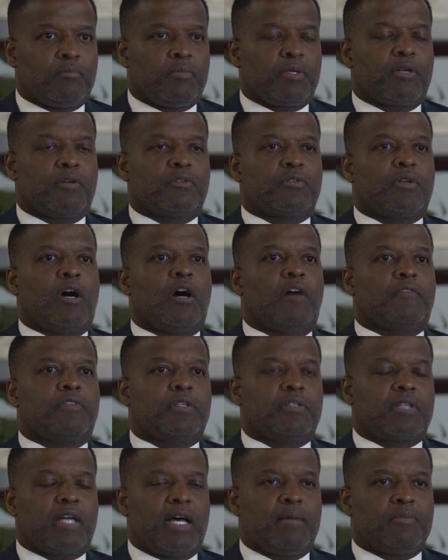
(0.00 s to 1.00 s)
because
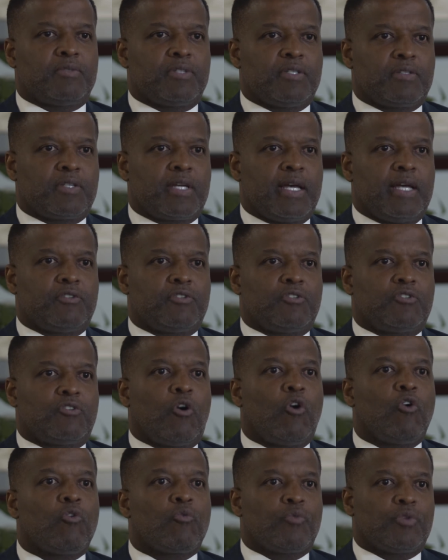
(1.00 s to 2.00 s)
oftentimes these cases
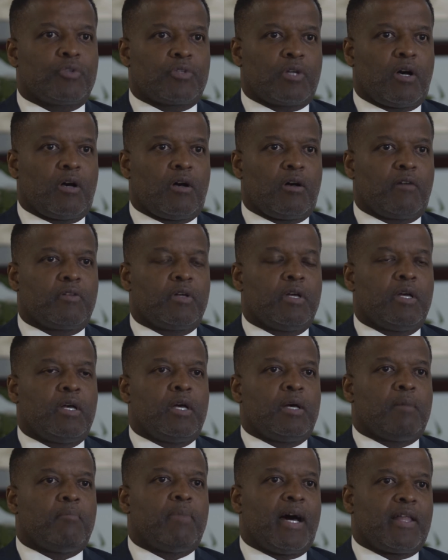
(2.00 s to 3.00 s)
don't resolve
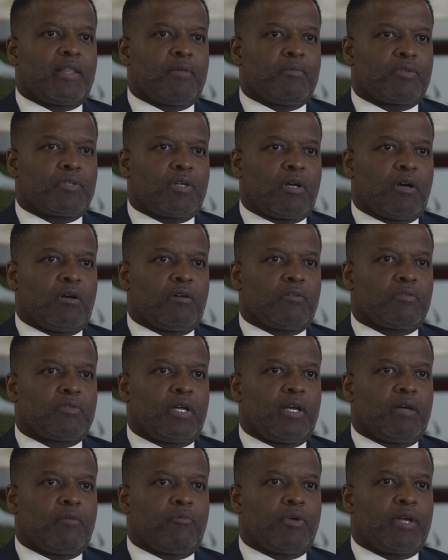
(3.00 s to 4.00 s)
by themselves
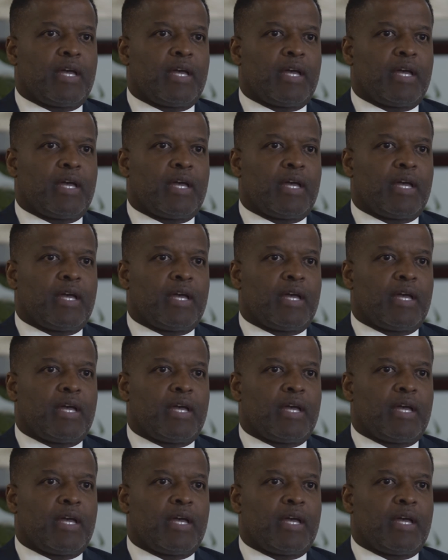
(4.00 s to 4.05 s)
and we